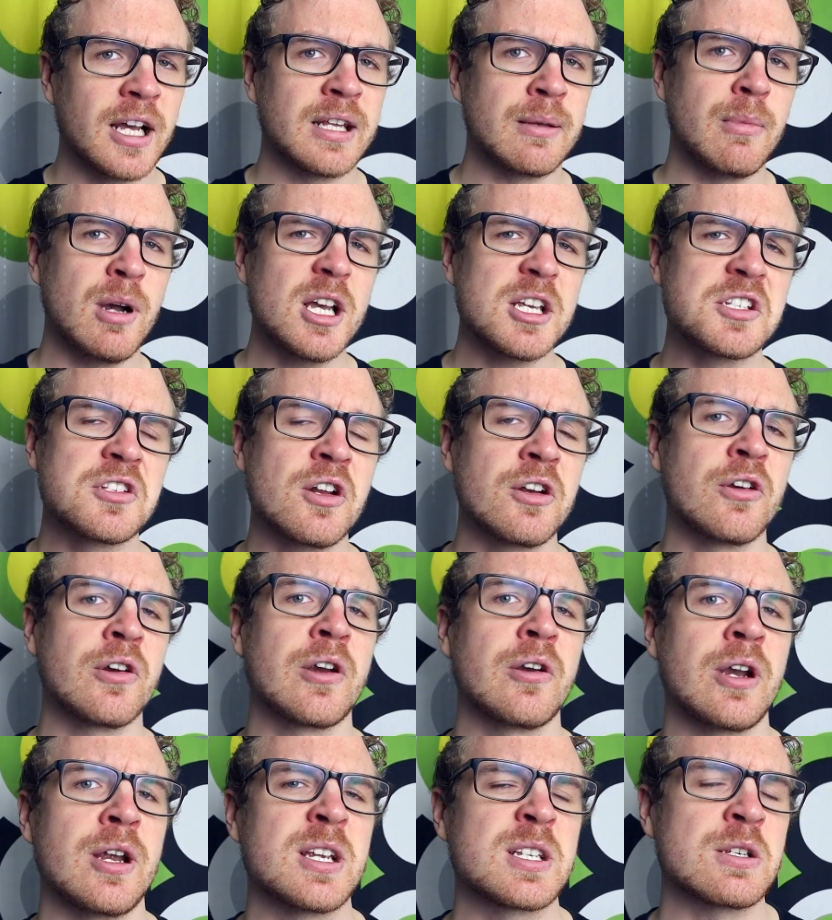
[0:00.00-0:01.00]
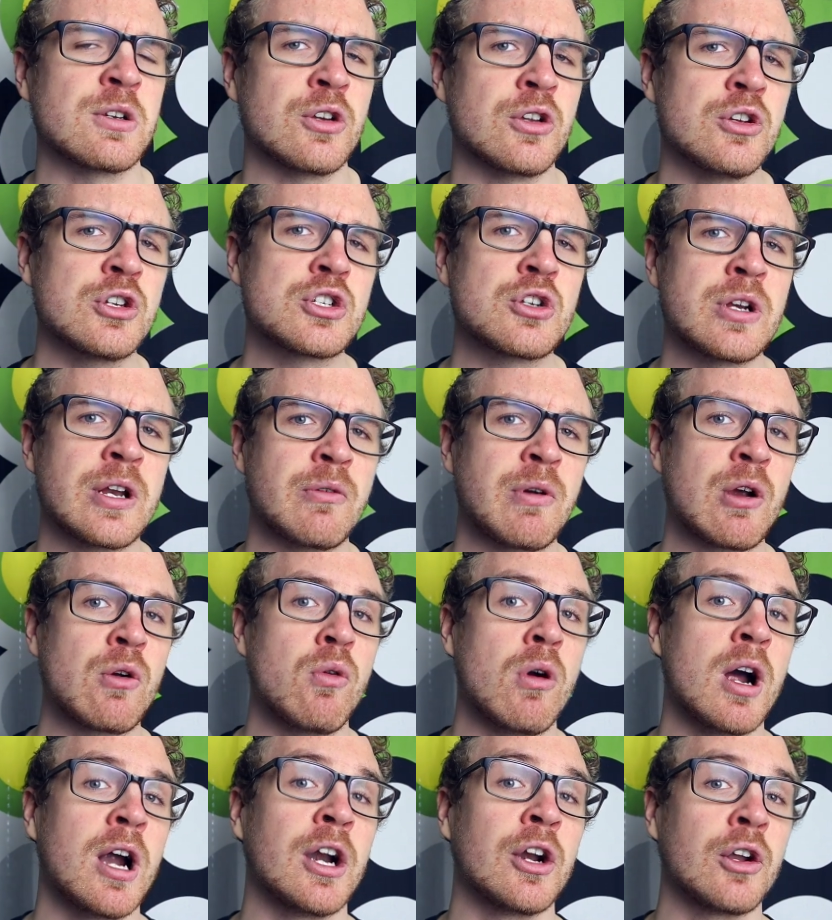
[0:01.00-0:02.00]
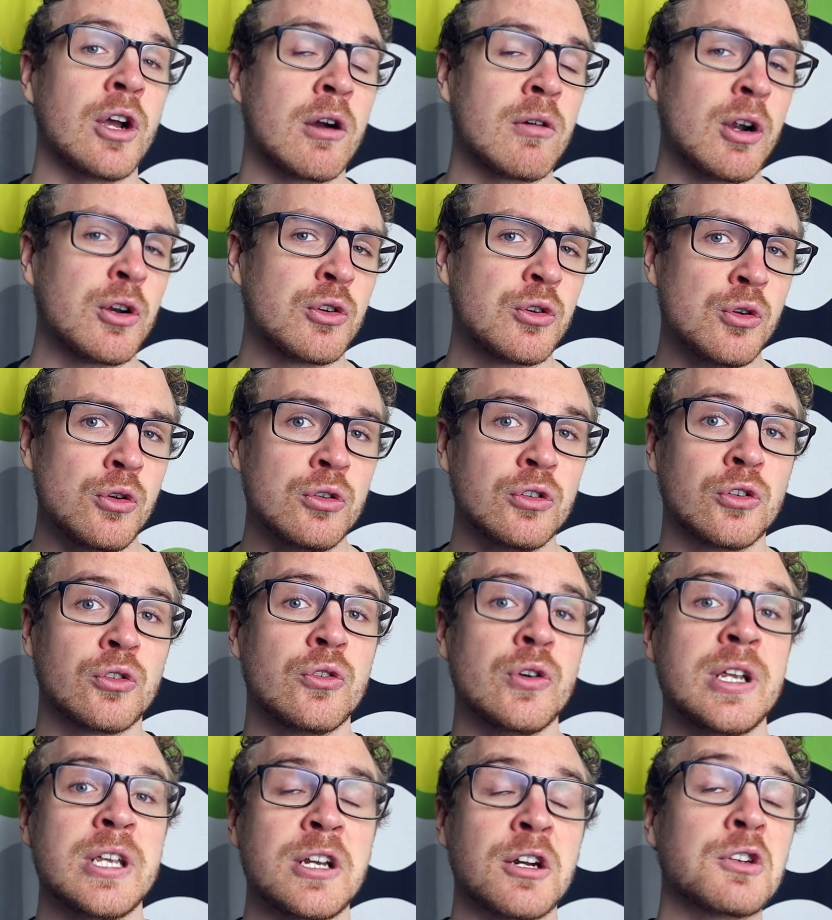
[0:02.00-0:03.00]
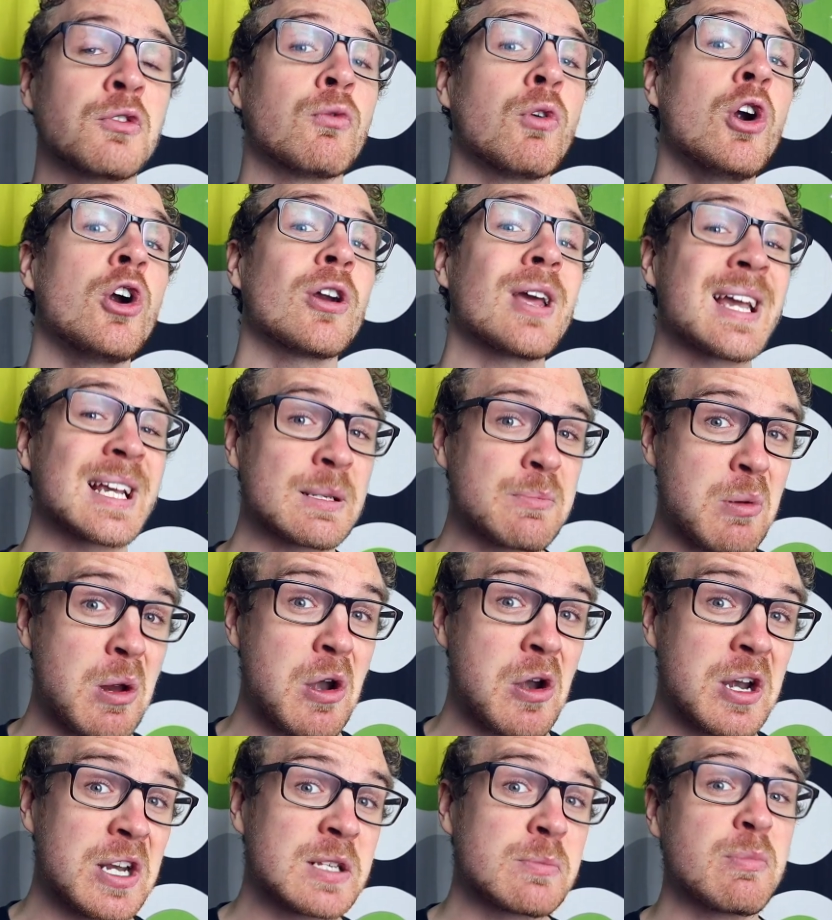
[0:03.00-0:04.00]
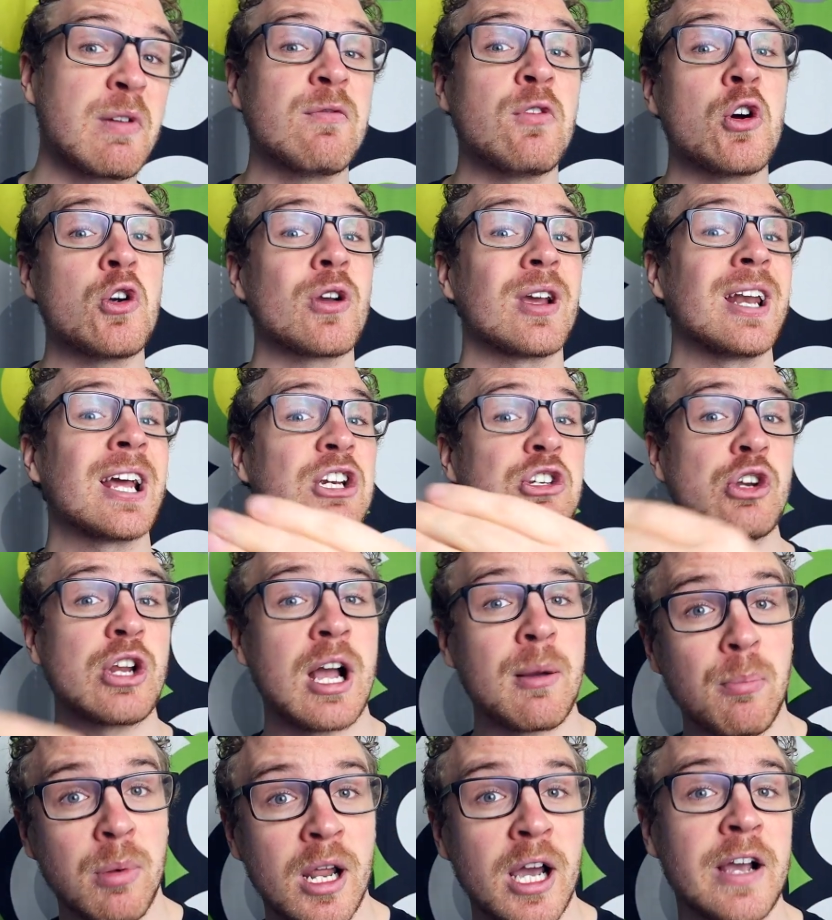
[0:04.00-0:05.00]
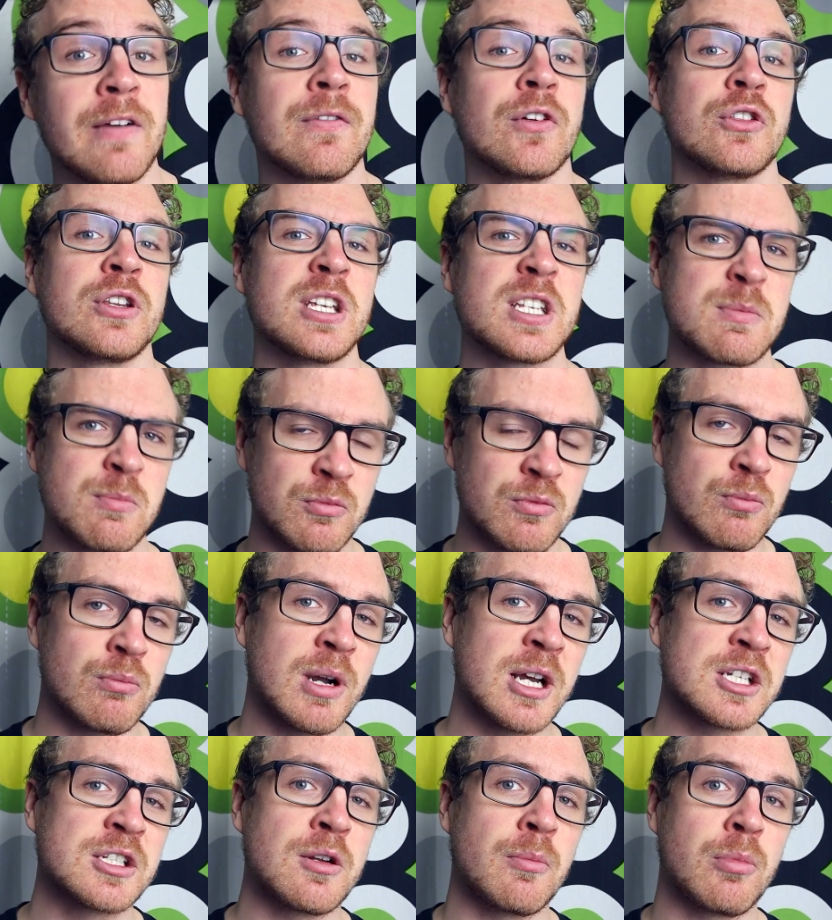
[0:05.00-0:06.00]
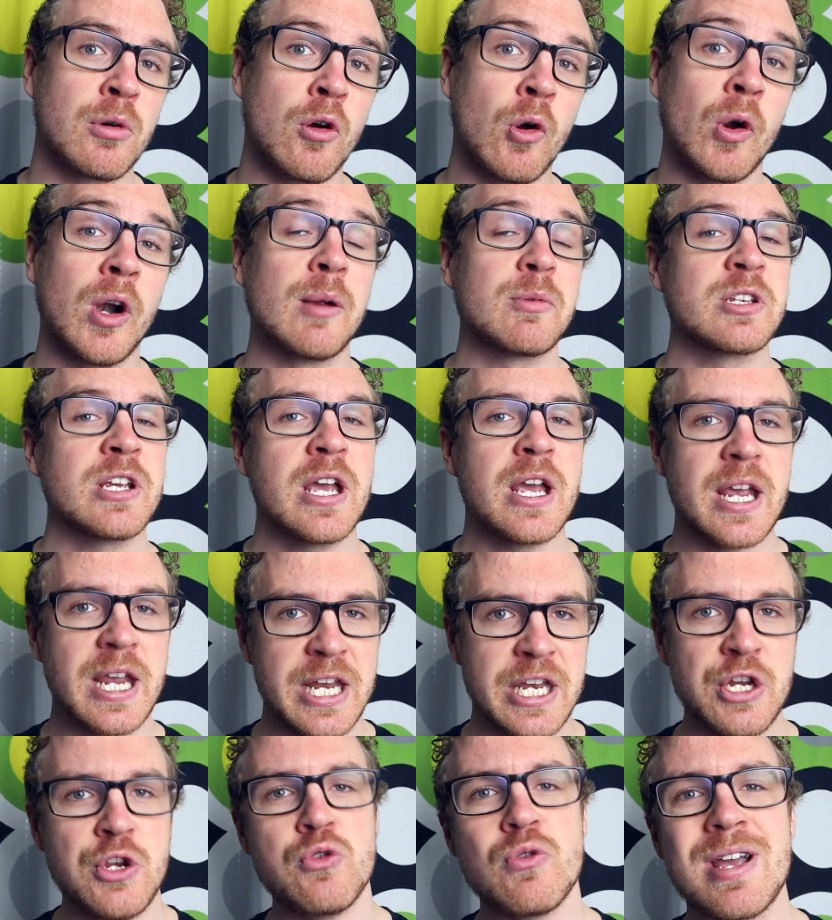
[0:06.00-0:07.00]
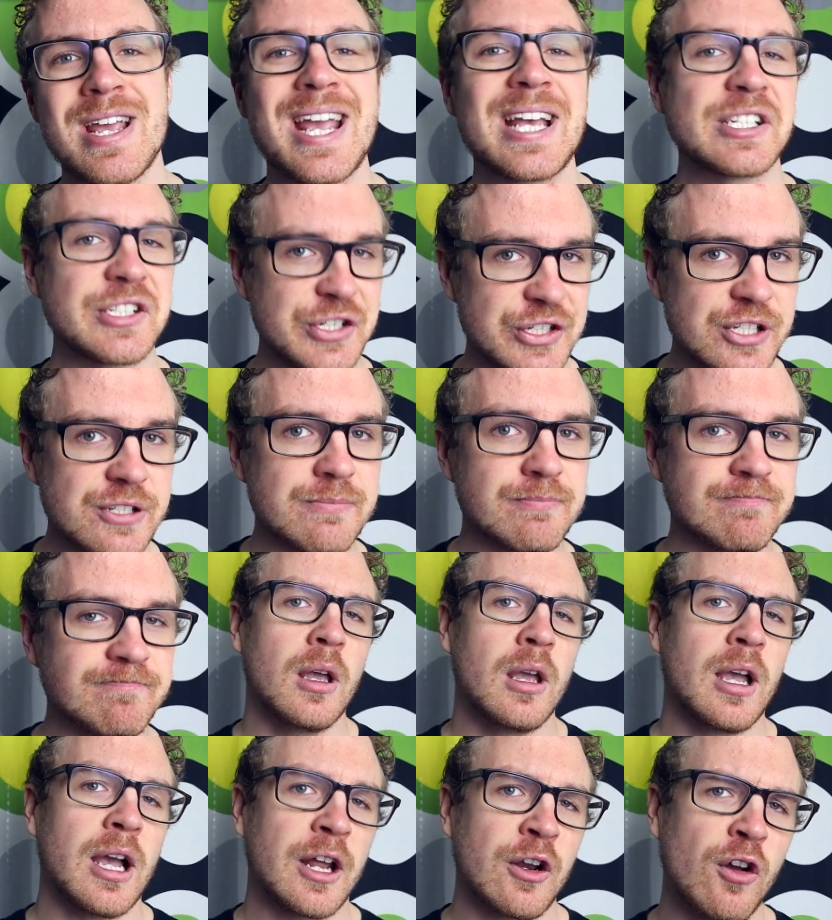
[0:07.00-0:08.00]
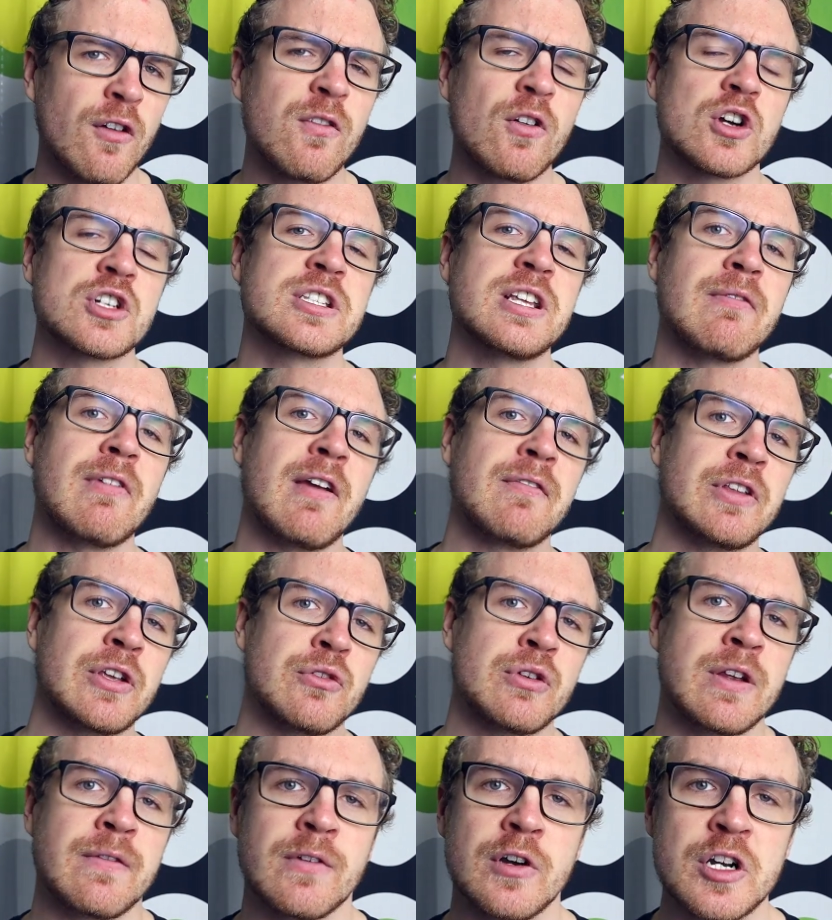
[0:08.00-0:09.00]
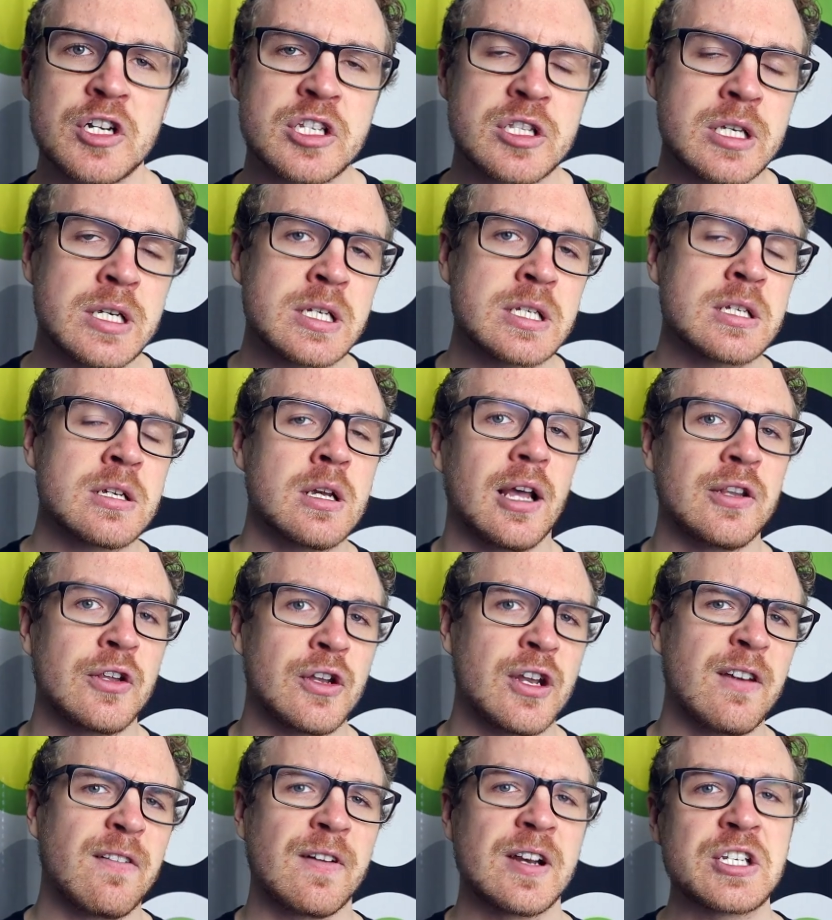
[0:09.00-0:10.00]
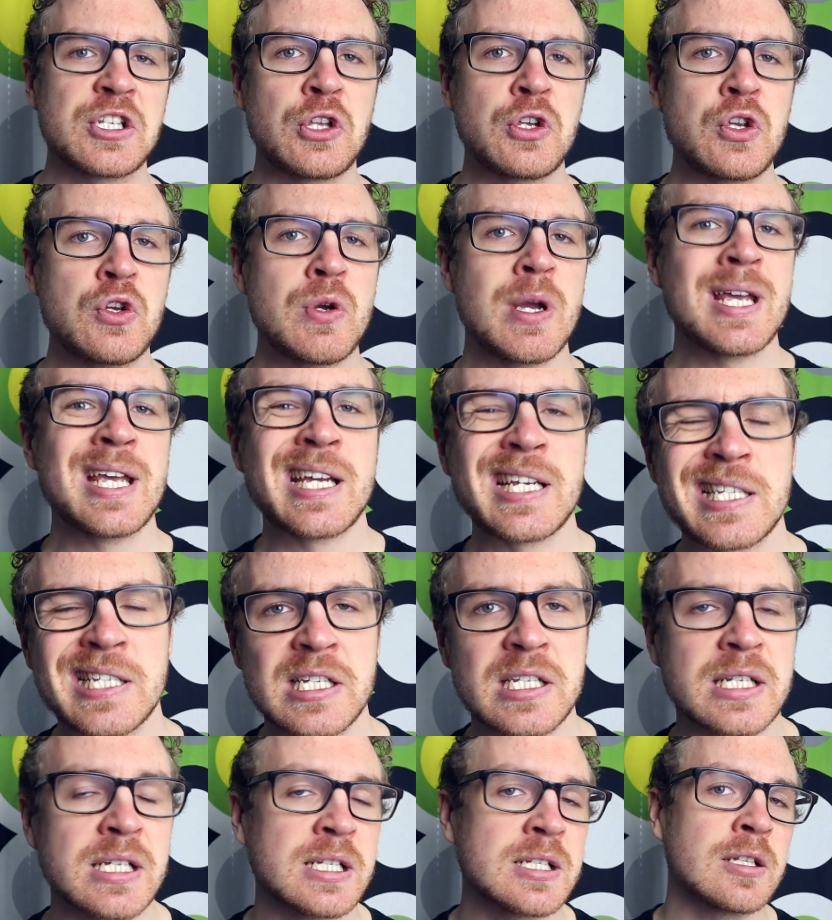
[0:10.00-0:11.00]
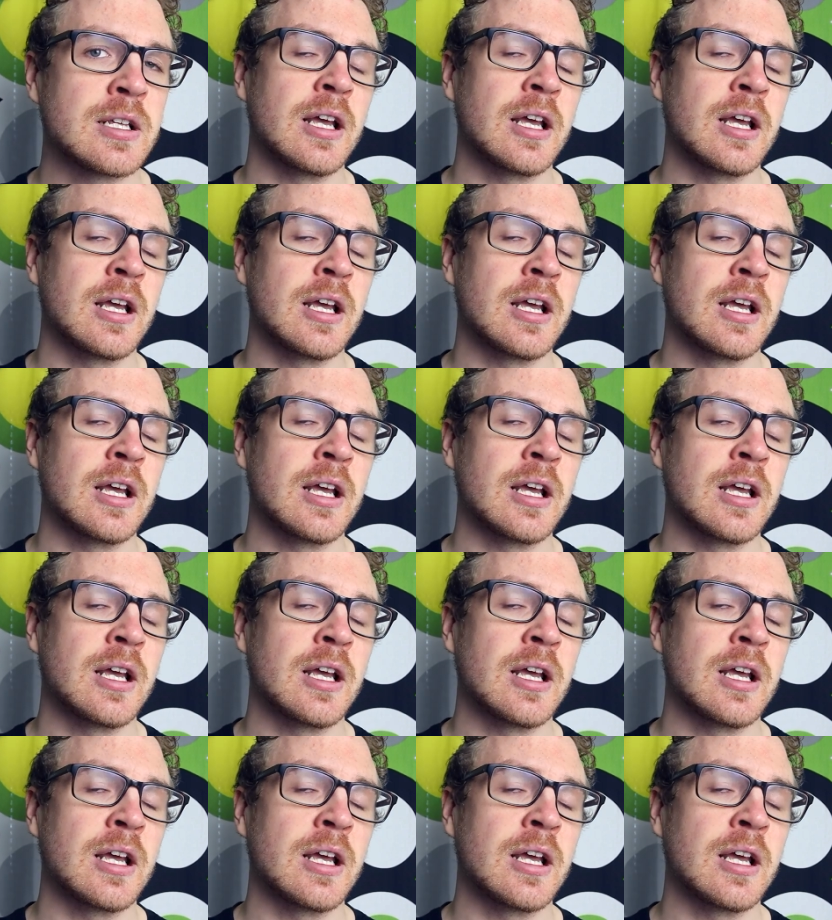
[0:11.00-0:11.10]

And the master degrees usually require around two to three year work experience before you can actually apply for these master programs in UASs. And of course then we have the universities and the difference to UASs is